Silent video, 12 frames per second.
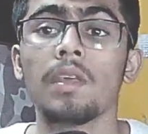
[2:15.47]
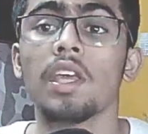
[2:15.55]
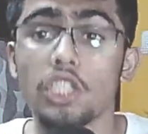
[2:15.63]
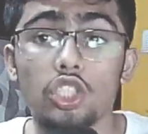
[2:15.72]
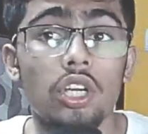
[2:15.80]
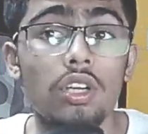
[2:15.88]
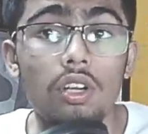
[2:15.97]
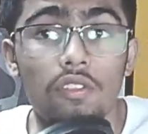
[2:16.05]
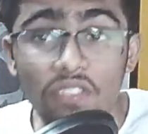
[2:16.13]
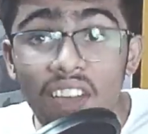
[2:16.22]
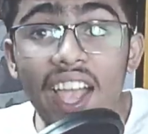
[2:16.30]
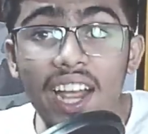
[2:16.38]
general
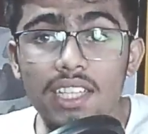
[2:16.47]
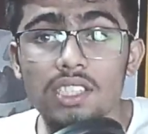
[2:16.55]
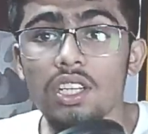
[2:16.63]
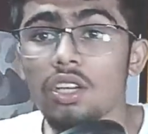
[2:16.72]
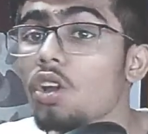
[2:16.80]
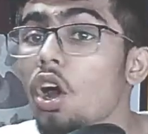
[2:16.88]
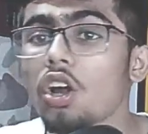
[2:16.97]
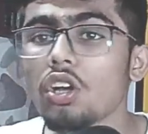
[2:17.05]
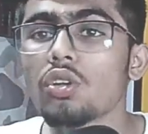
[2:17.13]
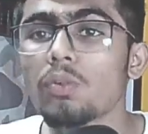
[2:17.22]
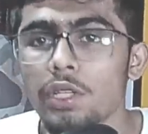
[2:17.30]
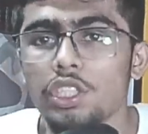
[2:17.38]
facts and not
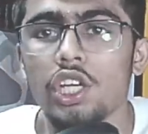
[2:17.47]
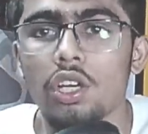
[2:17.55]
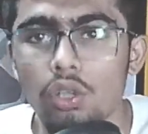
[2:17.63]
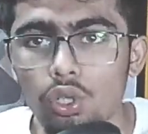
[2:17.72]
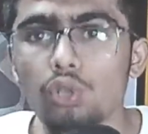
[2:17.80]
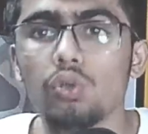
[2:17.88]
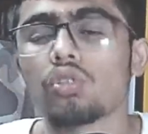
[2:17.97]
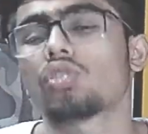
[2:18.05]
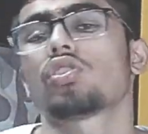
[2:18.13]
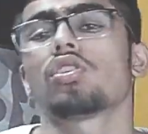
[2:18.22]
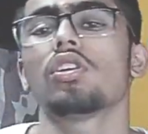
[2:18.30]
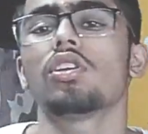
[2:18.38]
with general
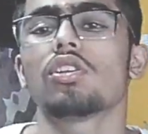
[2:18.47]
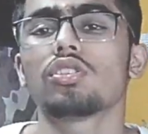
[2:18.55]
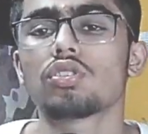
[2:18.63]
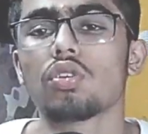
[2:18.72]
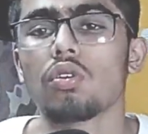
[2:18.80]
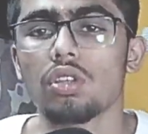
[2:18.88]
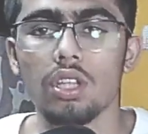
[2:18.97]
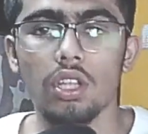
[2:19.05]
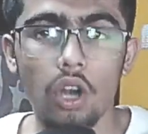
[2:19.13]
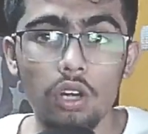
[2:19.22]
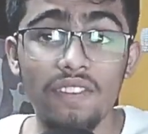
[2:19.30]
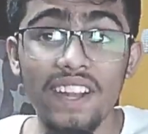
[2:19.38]
truths. So in
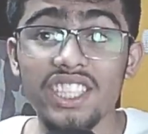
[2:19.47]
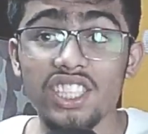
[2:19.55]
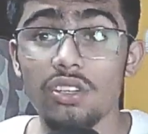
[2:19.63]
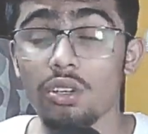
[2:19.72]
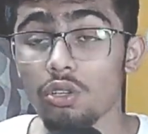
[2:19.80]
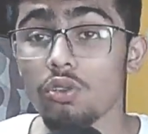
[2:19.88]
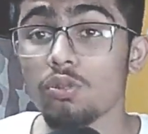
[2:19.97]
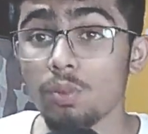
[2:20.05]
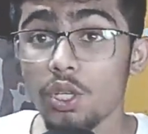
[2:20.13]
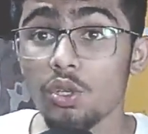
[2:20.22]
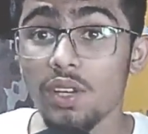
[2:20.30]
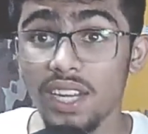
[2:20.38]
order to find general truths, we
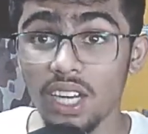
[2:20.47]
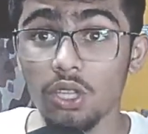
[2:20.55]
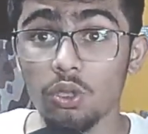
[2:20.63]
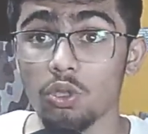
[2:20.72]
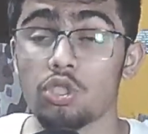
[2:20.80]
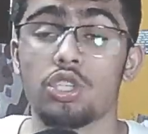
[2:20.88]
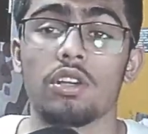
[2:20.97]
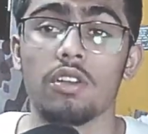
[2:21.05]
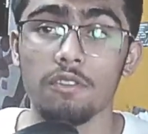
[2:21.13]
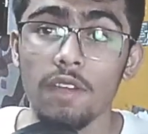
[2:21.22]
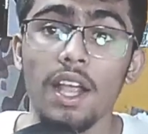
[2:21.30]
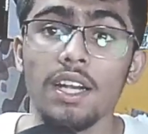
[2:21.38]
need to connect those general
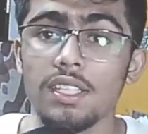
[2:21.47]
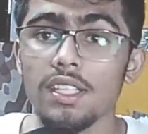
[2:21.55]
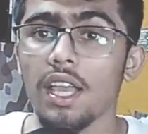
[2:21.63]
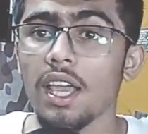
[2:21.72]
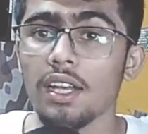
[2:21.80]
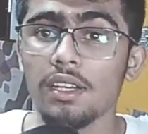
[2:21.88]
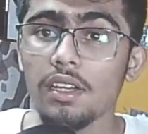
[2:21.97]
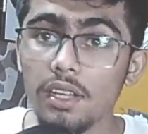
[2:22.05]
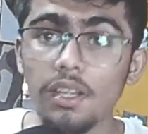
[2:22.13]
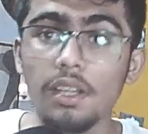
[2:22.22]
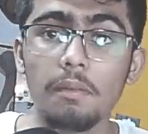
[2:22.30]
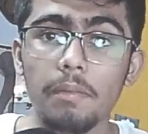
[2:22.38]
facts and
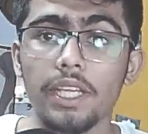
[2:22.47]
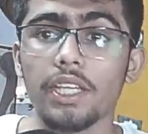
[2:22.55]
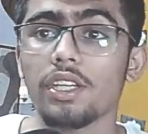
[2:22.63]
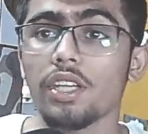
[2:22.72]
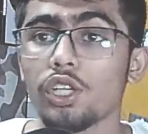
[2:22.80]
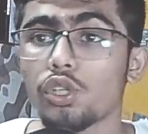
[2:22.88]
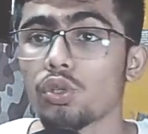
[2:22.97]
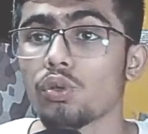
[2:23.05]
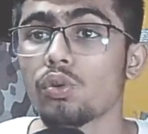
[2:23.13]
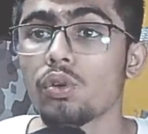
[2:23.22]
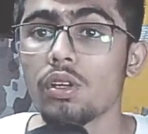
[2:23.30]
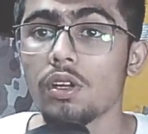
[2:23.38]
make it into
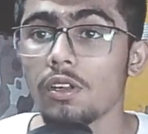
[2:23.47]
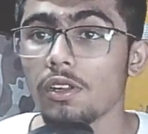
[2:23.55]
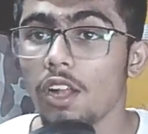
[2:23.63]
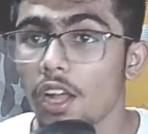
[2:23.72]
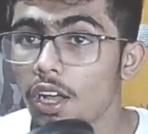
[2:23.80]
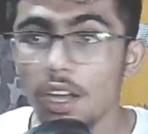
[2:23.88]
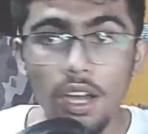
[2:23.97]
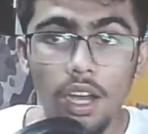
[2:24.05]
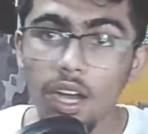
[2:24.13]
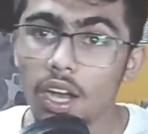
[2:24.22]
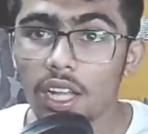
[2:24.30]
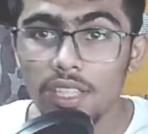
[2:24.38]

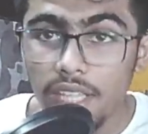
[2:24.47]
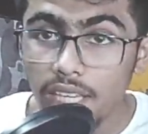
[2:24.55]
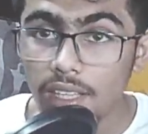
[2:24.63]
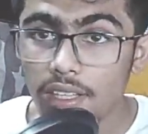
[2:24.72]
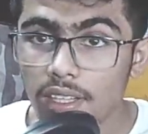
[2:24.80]
a thing.